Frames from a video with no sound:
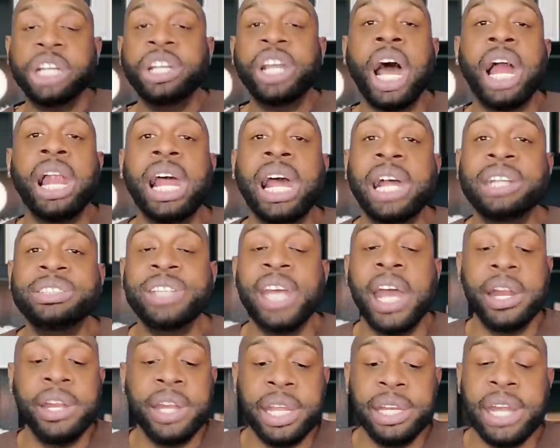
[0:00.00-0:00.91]
you all like I
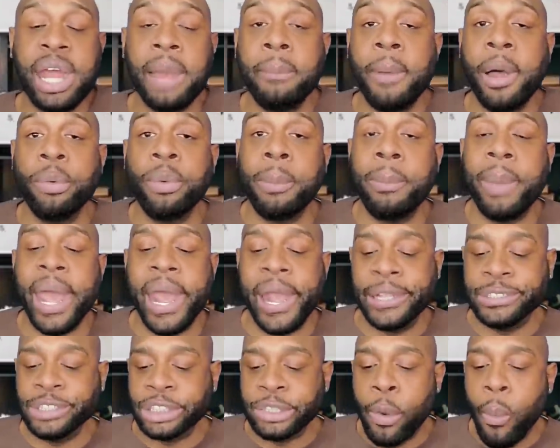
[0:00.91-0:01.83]
said, these niggas were
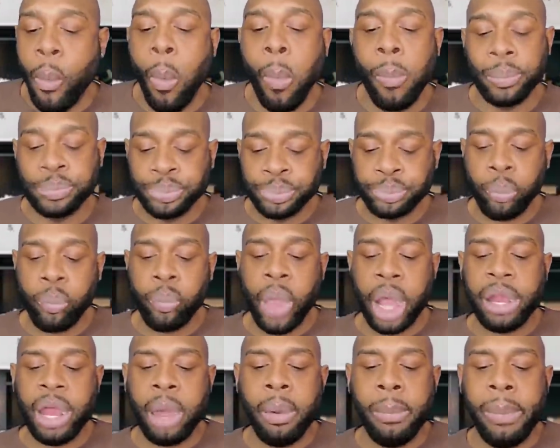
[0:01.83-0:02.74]
baked.
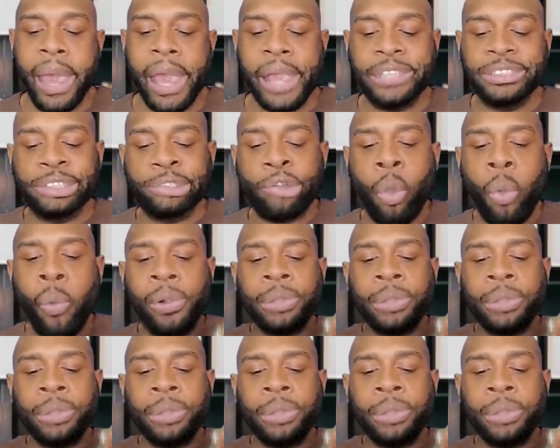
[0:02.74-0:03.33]
They were baked.